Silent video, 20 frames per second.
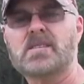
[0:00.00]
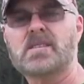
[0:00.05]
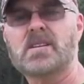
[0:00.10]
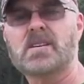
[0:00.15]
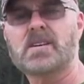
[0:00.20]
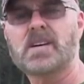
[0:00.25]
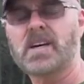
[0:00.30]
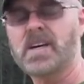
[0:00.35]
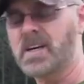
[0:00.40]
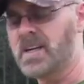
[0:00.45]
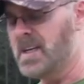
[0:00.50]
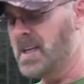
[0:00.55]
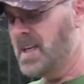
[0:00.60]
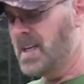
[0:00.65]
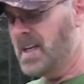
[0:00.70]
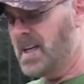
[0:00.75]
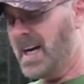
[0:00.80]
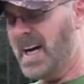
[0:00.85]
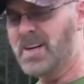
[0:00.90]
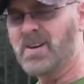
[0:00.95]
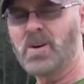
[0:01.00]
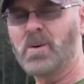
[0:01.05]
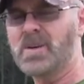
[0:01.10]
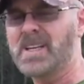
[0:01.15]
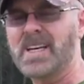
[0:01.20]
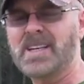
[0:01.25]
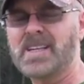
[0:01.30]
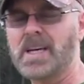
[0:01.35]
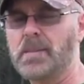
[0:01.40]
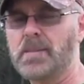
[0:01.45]
Okay, I don't know what
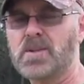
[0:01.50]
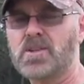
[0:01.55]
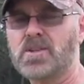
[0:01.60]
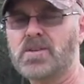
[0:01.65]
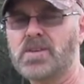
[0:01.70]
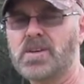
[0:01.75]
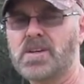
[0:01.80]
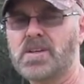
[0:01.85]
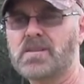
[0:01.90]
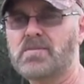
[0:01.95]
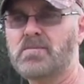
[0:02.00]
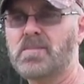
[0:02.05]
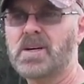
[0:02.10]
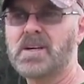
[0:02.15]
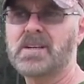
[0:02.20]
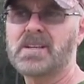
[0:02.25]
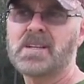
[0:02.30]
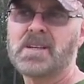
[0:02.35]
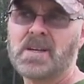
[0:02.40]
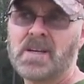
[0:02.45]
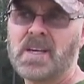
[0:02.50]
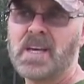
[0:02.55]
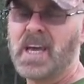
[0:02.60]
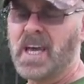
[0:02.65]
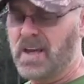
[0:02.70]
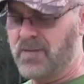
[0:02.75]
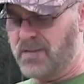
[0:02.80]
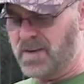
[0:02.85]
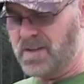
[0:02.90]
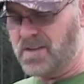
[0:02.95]
that temperature is, but
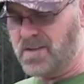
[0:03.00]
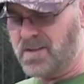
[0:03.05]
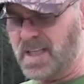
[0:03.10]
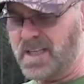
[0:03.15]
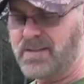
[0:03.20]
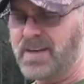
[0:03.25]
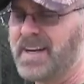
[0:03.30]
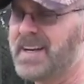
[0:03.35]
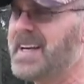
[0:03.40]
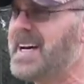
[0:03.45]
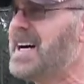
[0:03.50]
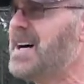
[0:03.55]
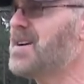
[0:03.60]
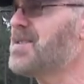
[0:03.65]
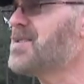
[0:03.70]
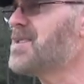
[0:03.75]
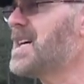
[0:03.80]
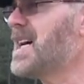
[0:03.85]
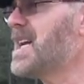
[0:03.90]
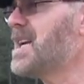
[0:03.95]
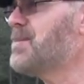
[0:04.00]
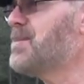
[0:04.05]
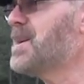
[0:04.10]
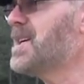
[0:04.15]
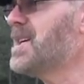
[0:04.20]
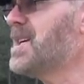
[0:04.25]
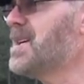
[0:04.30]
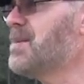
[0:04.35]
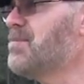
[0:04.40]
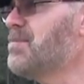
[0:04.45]
if it's like right now, it's got to
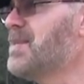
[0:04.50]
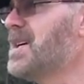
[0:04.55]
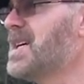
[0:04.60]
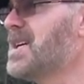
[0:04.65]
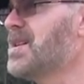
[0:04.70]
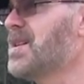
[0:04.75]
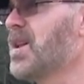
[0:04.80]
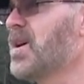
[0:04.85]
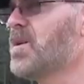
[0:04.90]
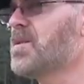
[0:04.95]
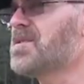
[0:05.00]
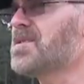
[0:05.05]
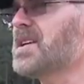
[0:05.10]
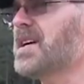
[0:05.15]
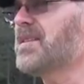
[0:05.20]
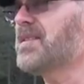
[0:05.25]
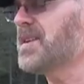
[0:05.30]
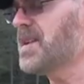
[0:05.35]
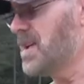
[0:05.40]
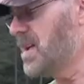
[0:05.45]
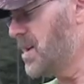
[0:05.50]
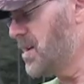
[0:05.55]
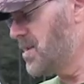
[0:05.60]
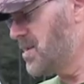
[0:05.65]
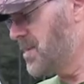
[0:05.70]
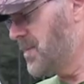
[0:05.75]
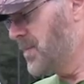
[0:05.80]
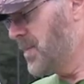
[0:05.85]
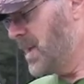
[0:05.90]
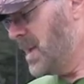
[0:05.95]
be mid-low
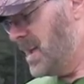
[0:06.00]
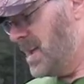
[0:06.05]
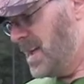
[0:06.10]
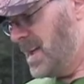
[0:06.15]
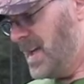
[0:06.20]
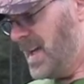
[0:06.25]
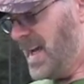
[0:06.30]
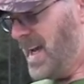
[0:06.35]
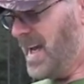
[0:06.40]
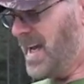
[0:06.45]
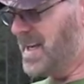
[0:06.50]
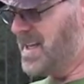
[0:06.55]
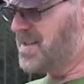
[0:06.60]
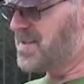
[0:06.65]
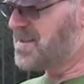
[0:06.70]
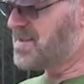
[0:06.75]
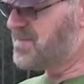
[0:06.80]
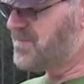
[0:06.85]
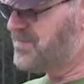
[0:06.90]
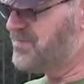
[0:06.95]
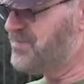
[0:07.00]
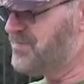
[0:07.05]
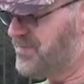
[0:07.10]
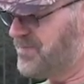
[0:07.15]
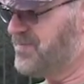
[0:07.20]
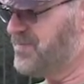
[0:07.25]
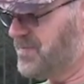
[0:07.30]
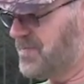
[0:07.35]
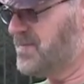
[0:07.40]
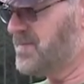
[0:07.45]
seventies, and it's
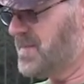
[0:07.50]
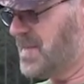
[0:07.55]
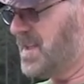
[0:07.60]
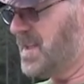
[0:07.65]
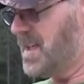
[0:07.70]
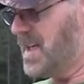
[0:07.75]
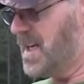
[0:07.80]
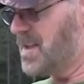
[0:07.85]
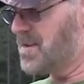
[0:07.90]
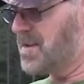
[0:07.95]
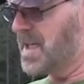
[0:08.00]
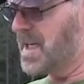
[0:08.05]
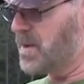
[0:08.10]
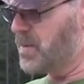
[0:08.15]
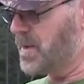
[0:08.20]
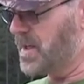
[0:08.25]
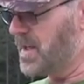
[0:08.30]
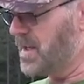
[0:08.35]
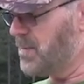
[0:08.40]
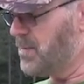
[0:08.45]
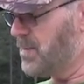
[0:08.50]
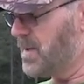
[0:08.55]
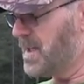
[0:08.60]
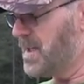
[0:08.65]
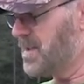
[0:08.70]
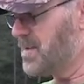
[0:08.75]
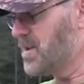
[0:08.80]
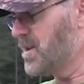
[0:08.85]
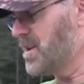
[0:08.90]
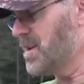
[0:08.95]
it's liquidy, but
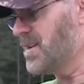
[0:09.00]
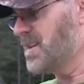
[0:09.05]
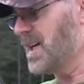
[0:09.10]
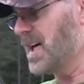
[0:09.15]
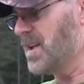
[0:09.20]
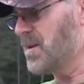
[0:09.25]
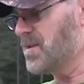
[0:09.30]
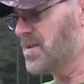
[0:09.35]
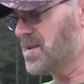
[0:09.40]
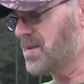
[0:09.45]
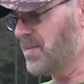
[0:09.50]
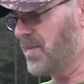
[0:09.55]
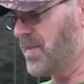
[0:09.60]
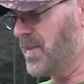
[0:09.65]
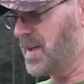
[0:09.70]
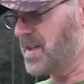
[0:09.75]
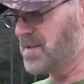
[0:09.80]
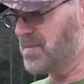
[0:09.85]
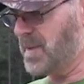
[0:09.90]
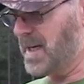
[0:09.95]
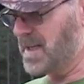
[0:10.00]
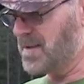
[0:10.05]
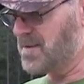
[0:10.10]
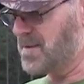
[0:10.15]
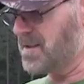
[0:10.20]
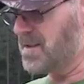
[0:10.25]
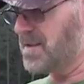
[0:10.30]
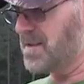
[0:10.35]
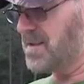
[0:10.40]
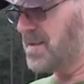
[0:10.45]
it, you can tell there's some thick spots
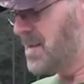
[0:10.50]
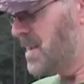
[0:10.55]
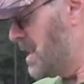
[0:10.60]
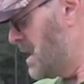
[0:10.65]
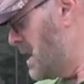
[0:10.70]
in there.